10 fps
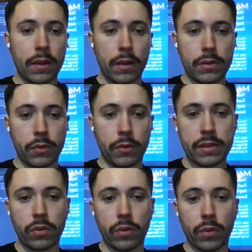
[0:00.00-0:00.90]
So it
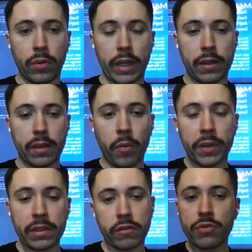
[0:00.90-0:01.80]
has to, like the
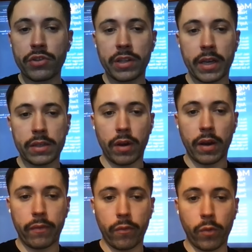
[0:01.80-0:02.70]
company description has to
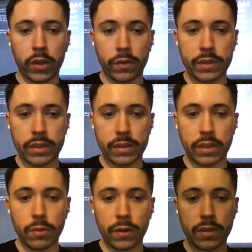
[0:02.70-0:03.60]
have one of these
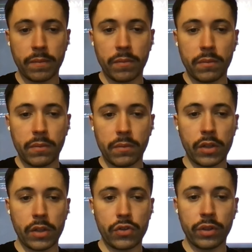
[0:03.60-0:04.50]
keywords, and
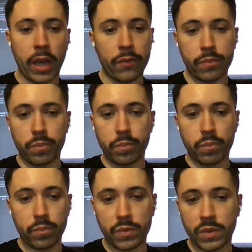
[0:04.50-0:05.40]
it shouldn't have
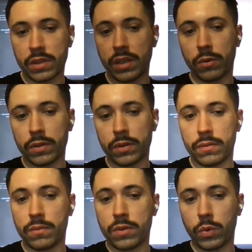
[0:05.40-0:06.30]
these
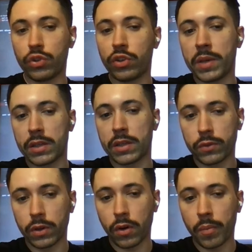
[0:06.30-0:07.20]
keywords. So it shouldn't be a
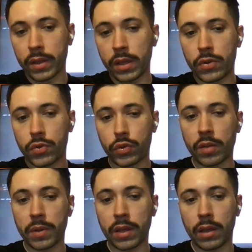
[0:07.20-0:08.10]
software company, it
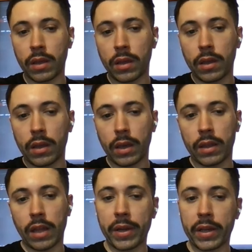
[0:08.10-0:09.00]
shouldn't be
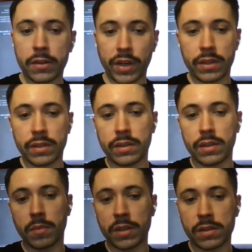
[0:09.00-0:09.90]
an applicant tracking
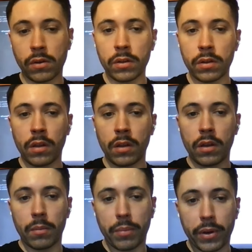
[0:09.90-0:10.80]
system and so on,
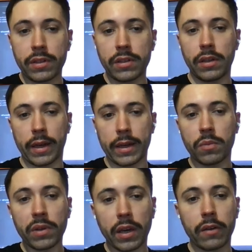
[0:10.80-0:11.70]
but it has
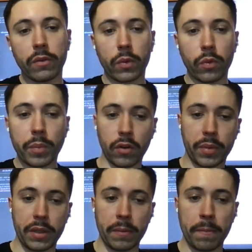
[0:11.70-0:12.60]
to be a recruitment
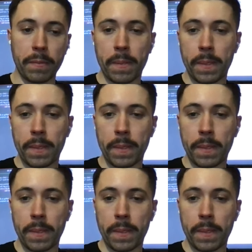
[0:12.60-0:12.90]
company.